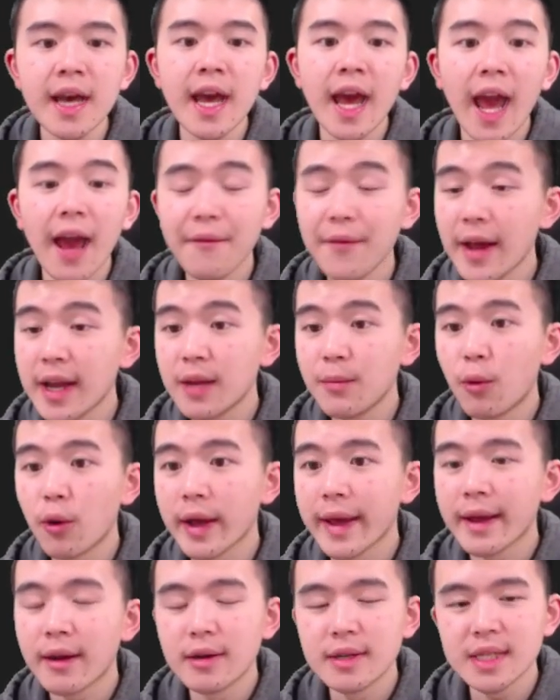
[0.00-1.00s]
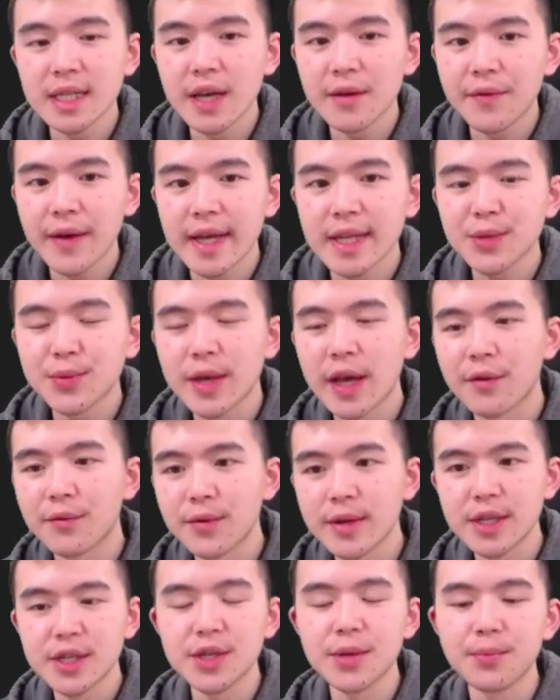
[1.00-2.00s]
if at any point in our DFS we
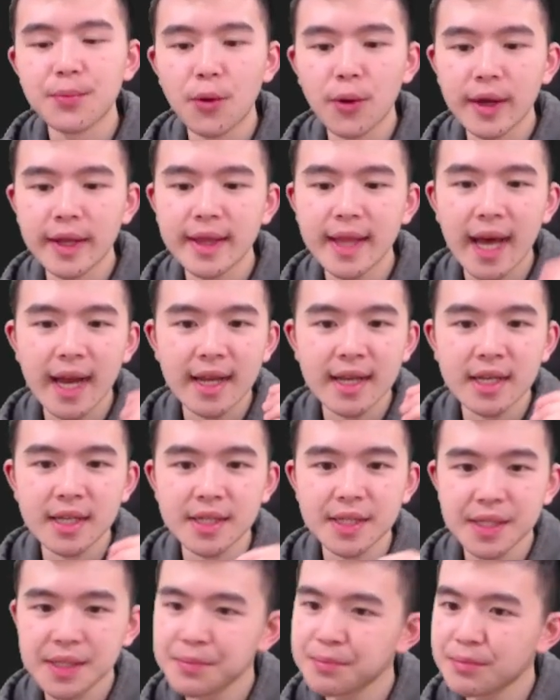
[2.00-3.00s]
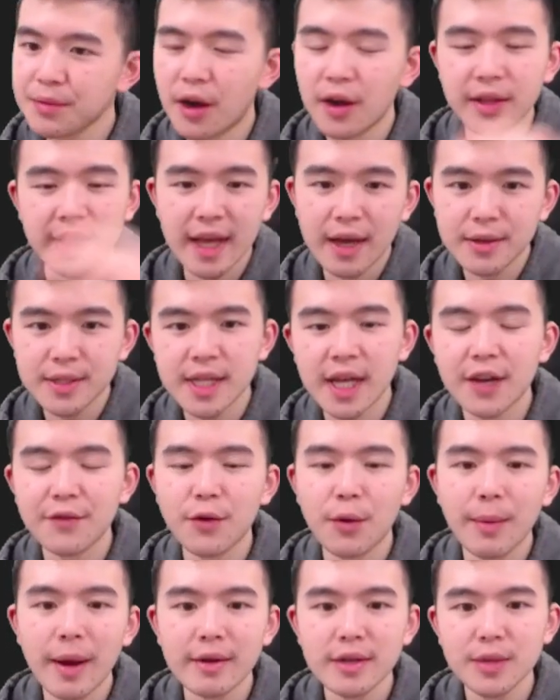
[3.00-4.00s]
have reached a point that is on the outside
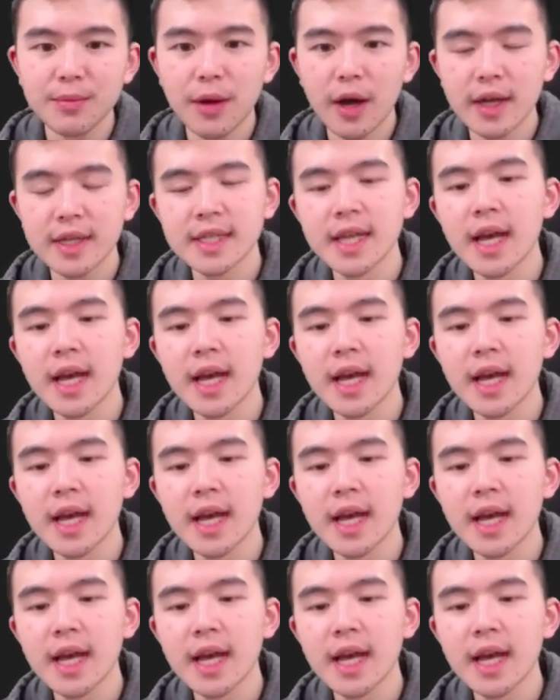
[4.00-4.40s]
of our bounding box,